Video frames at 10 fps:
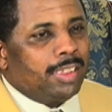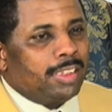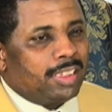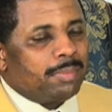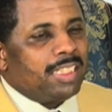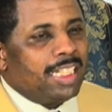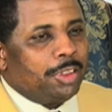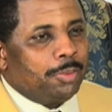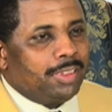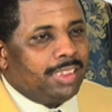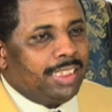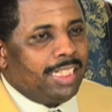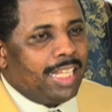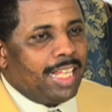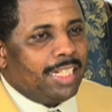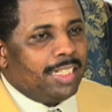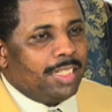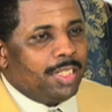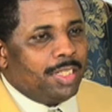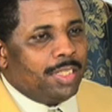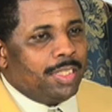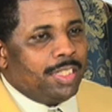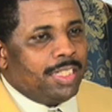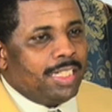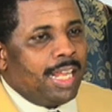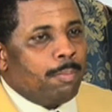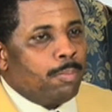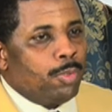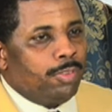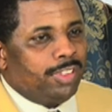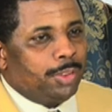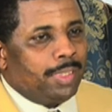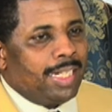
Something that you see that moves you,